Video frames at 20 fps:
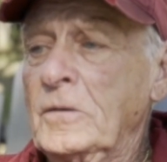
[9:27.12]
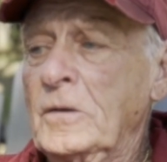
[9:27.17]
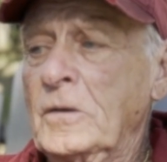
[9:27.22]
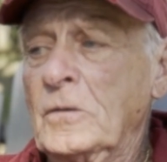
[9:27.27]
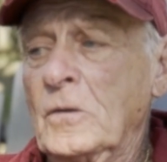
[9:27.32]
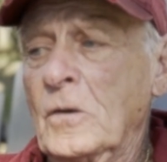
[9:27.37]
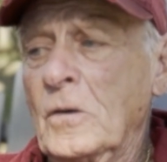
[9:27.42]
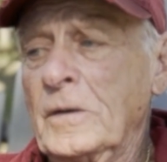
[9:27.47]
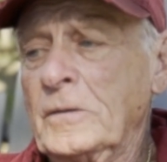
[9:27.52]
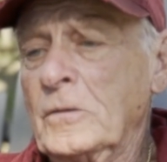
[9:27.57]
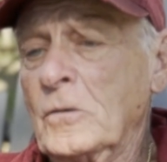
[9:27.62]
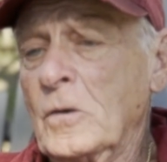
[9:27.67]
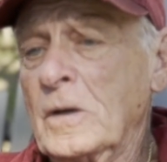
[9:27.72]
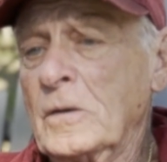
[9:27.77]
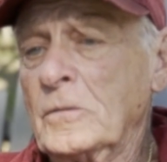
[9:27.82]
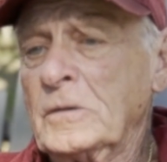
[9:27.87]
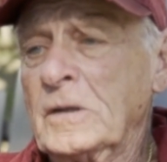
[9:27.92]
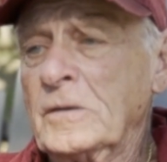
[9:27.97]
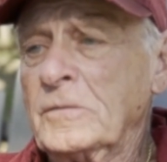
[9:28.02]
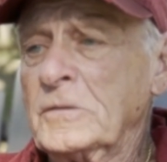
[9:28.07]
you know, I know
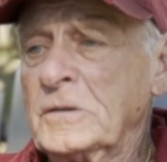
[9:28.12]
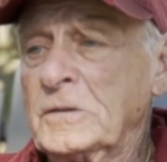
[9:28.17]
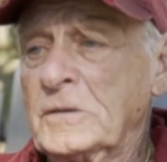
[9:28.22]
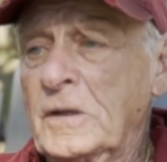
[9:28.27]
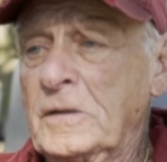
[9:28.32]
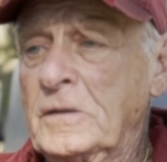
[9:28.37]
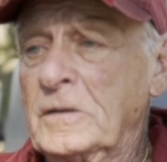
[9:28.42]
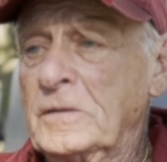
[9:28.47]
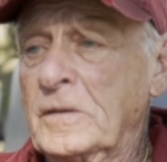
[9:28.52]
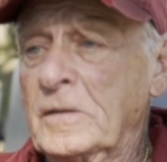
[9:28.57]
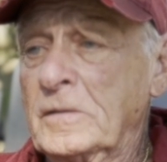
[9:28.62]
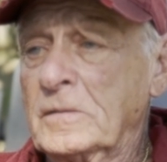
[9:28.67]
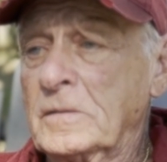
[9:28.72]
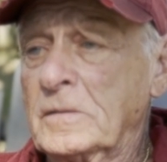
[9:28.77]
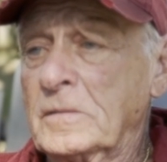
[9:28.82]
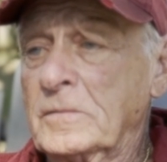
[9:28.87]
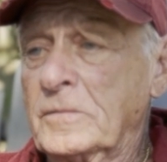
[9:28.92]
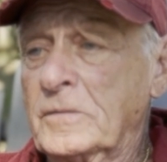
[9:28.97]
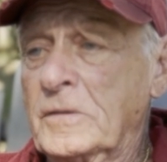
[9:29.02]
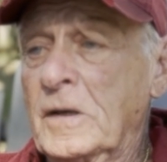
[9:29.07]
how devastating
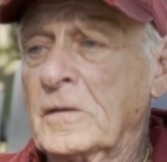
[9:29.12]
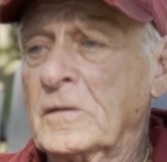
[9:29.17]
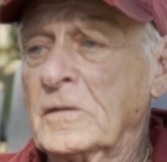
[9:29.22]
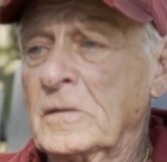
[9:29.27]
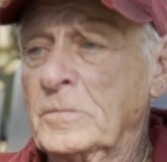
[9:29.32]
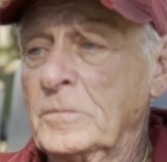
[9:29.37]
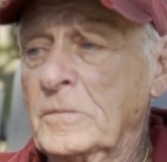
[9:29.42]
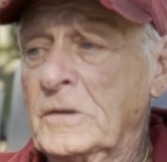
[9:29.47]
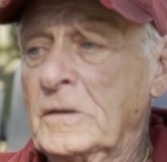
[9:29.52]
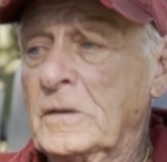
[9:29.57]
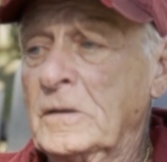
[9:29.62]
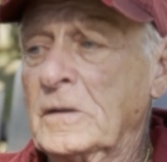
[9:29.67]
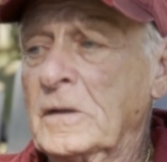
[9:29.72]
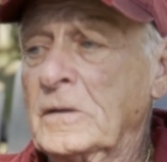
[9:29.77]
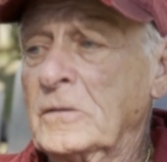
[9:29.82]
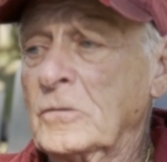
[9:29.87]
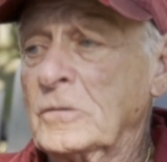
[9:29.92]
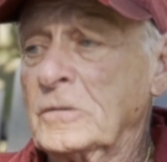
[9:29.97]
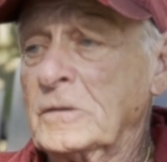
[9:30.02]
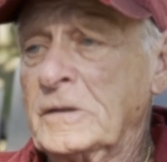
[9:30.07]
that can be, and
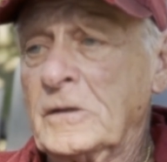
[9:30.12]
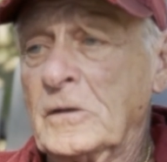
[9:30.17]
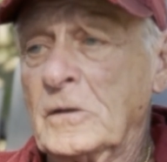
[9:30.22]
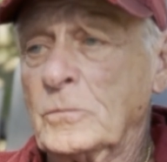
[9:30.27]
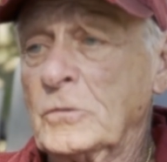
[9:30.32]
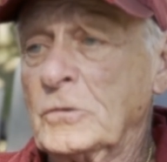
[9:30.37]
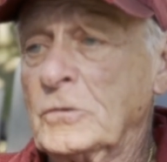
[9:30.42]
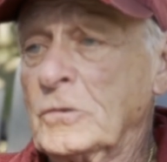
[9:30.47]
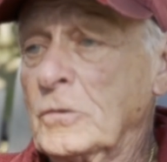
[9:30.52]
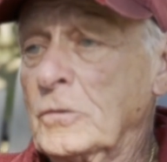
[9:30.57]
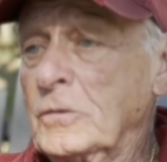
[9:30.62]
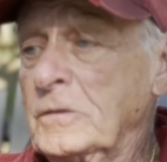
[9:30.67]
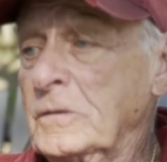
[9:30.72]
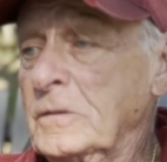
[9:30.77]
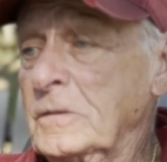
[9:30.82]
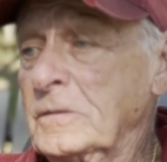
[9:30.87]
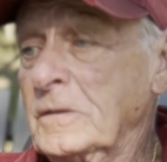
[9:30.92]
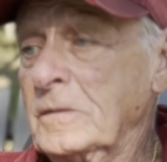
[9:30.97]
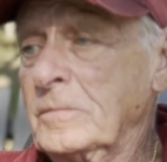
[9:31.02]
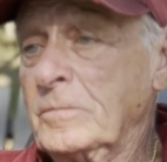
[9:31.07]
I know the terrible
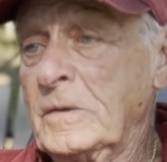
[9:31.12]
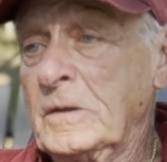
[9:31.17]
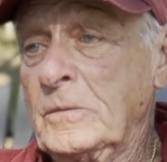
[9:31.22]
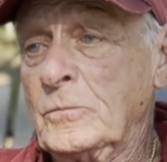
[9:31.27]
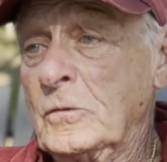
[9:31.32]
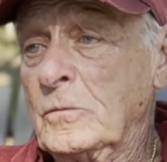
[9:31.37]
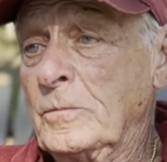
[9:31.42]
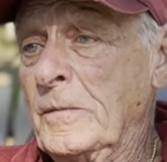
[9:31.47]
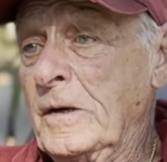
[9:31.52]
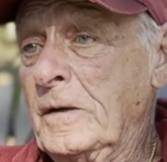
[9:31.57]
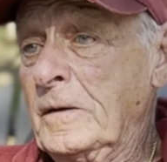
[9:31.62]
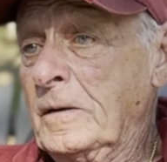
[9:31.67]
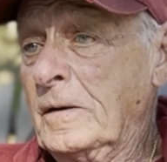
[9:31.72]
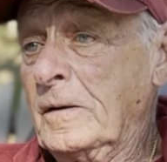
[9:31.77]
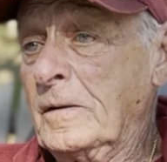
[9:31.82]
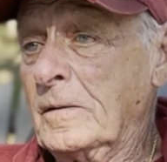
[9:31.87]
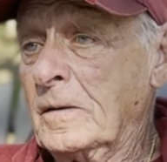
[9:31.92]
choices that people make.